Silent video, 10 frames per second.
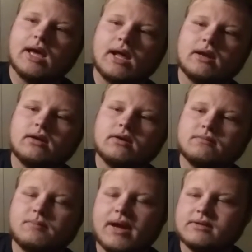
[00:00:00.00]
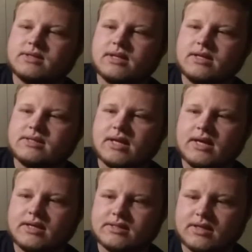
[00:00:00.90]
And I love bouncing these
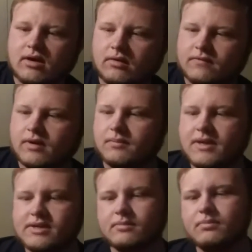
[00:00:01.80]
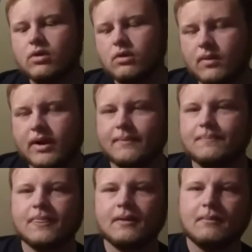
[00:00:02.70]
things off a piece of bullet weight,
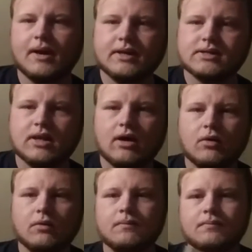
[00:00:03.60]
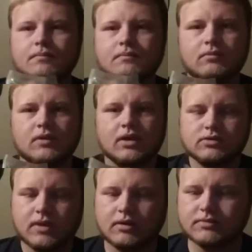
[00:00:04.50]
about this long. It
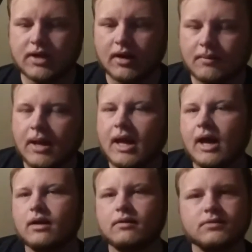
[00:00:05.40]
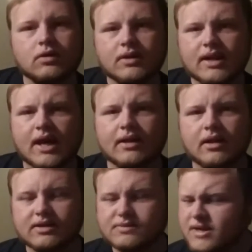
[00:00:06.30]
goes around on top. I love throwing it out
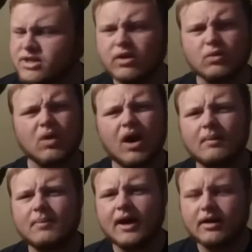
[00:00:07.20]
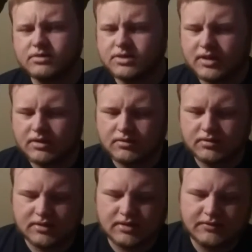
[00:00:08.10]
there, especially on rock piles. You know,
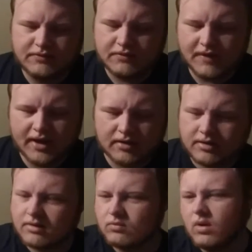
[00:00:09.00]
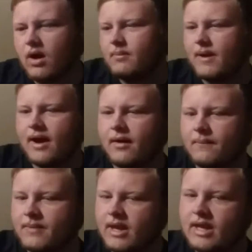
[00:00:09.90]
if you find a good rock
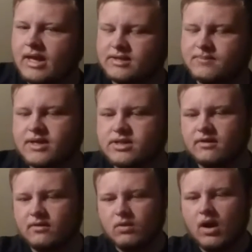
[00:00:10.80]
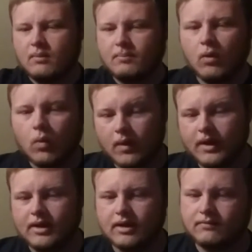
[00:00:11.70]
pile, especially a rock
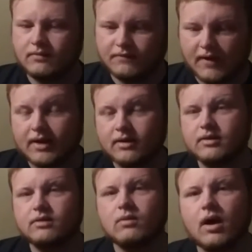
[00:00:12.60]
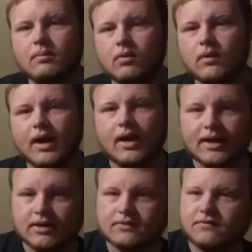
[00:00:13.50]
point, if you find a good rock point, I
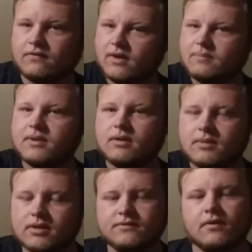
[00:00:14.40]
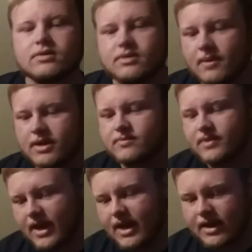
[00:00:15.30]
like to flip it up there as far as I
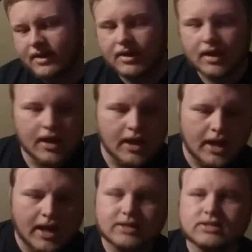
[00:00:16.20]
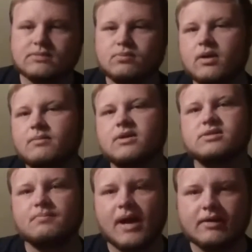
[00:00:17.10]
possibly can, and just pretty
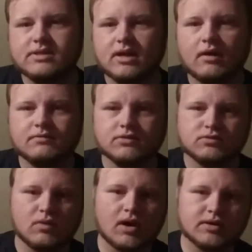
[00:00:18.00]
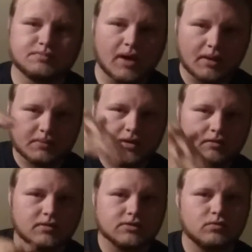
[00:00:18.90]
much bounce it off those rocks, pop it
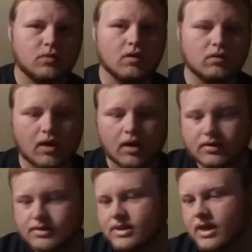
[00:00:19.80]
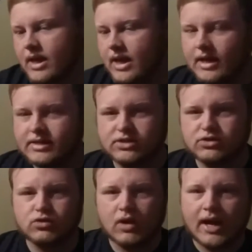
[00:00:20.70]
over those rocks, and
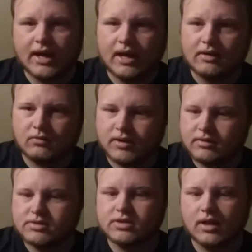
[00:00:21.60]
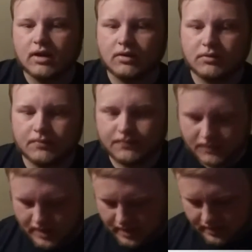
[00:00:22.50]
just drag it real slow.
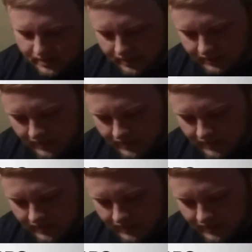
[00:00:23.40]
And